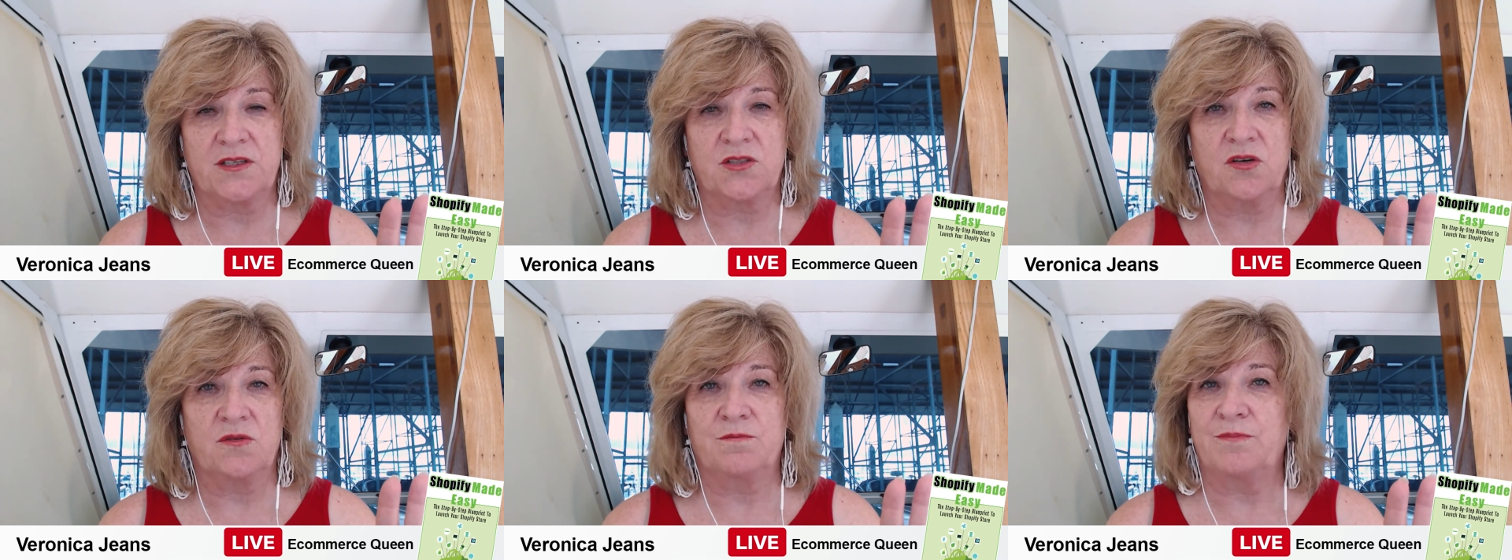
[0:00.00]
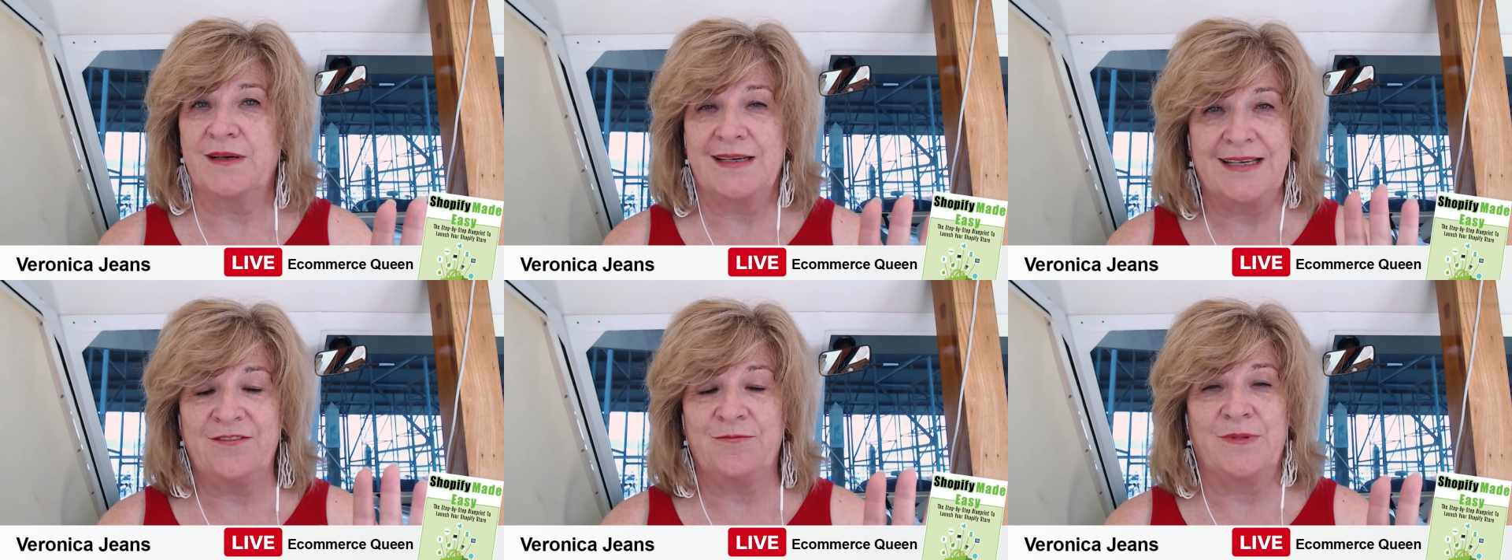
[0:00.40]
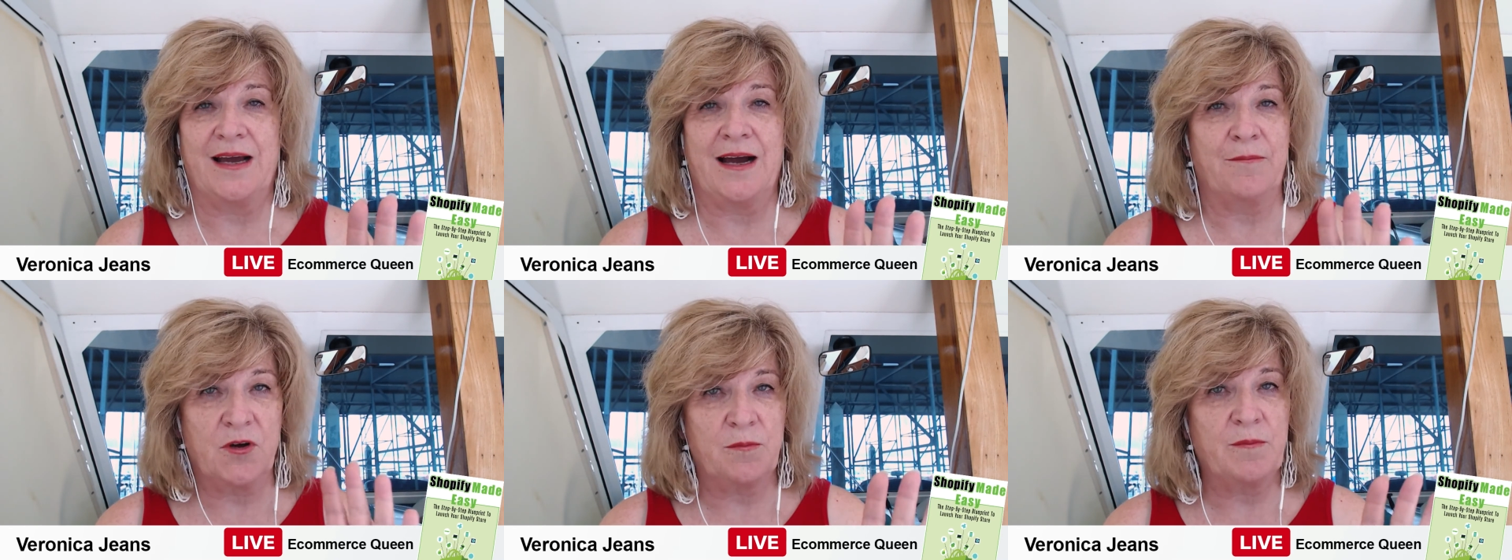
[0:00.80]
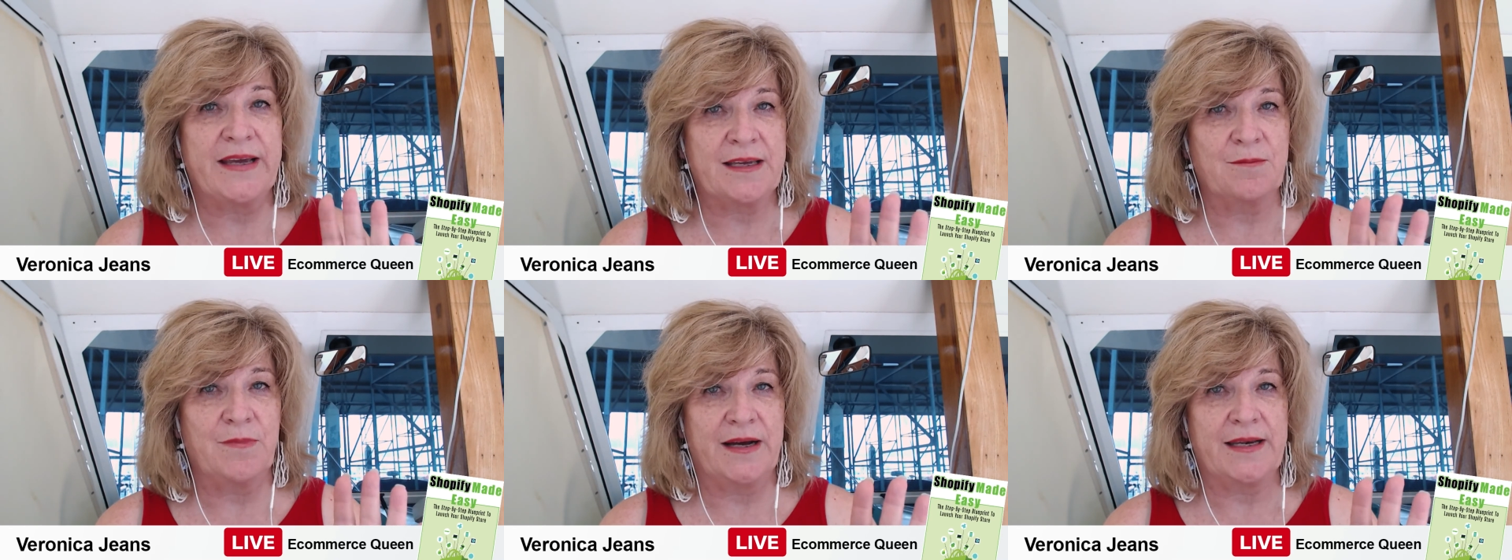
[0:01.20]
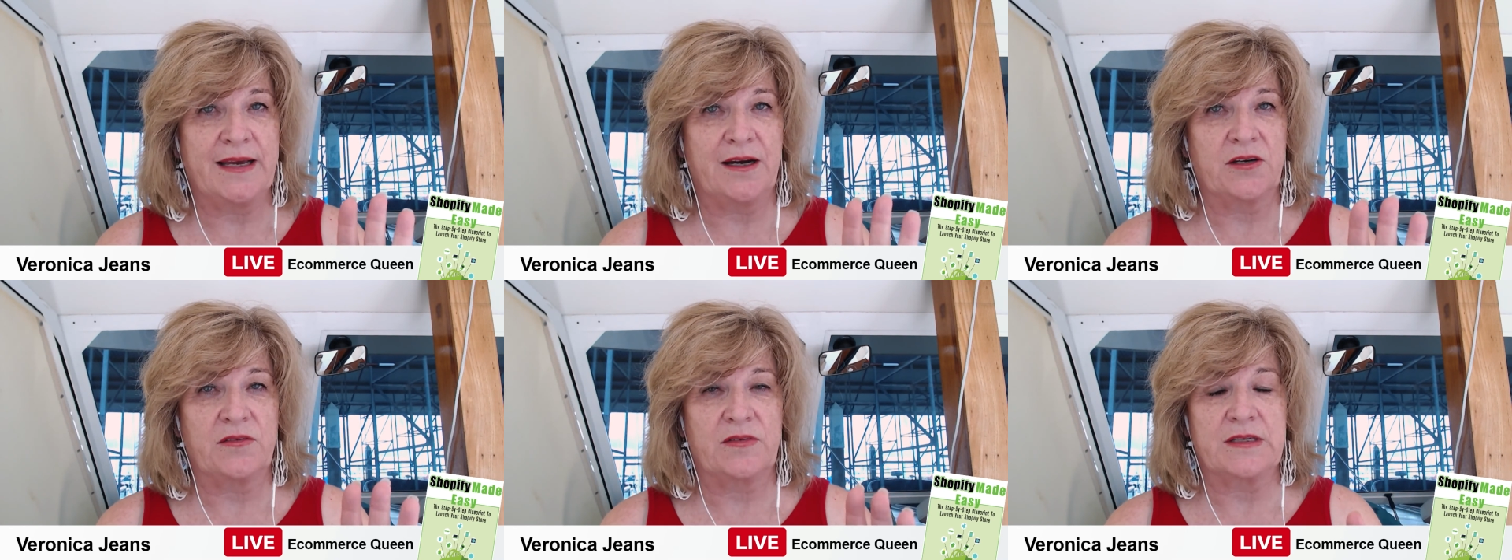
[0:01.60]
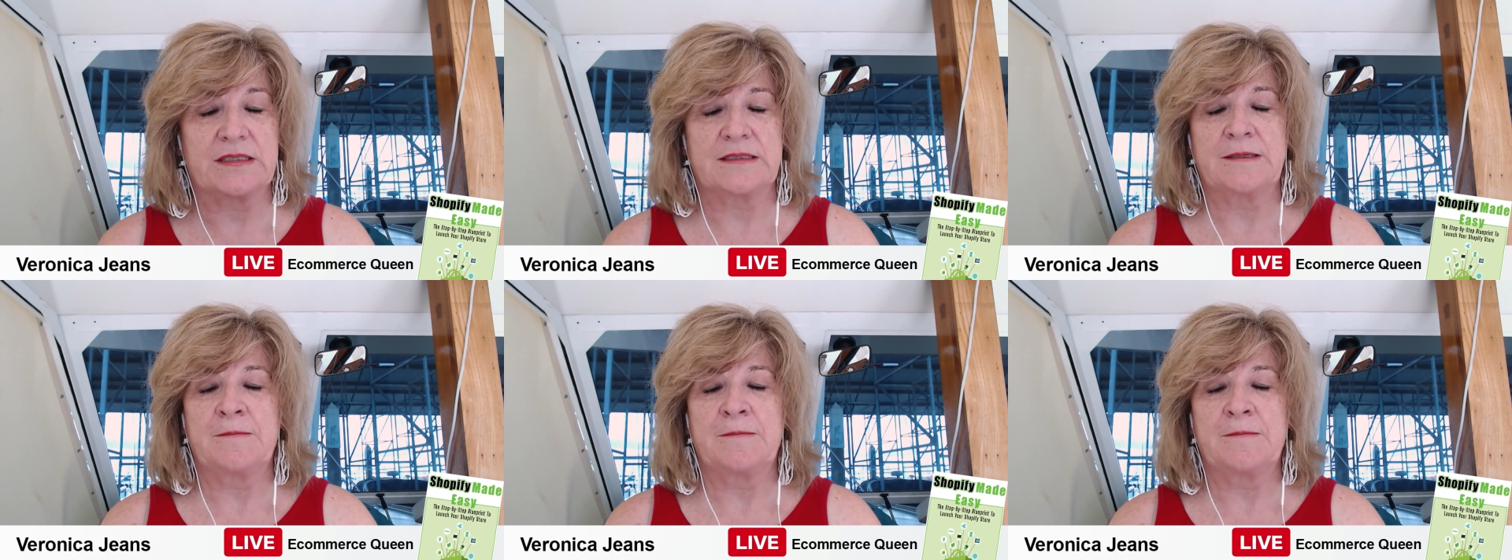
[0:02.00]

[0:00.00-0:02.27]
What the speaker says: So believe me, I'm not making money out of this.